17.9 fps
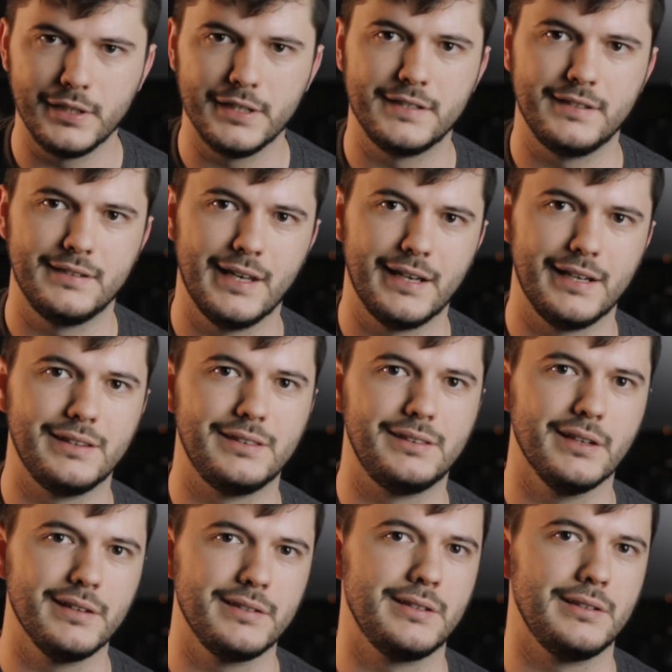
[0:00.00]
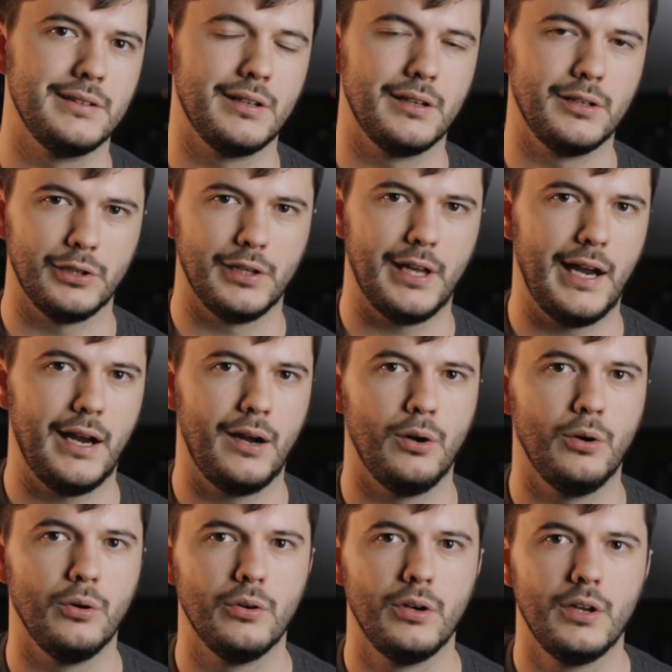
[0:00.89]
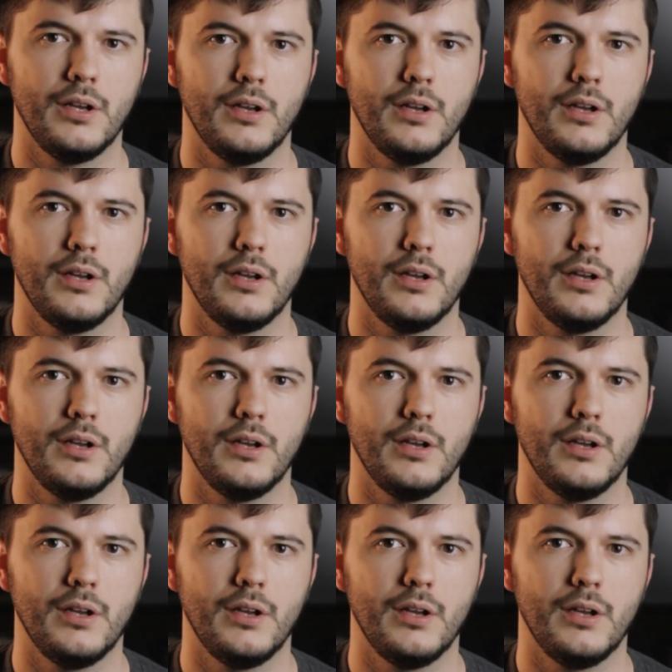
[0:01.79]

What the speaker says: is that it doesn't allow